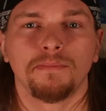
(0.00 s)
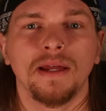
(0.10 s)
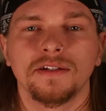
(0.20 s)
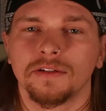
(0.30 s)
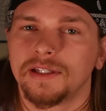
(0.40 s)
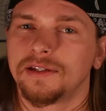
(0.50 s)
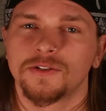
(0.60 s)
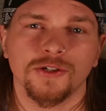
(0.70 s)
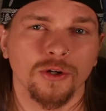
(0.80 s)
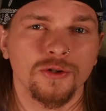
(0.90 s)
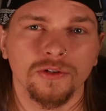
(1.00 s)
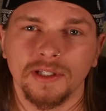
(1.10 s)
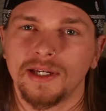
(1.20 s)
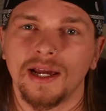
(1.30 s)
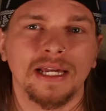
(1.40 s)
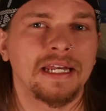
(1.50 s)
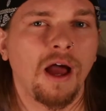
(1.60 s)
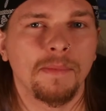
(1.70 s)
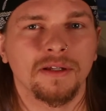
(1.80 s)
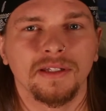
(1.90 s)
mentally, socially,
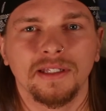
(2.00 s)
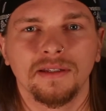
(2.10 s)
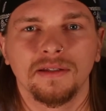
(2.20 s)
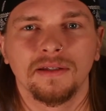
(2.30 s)
economically.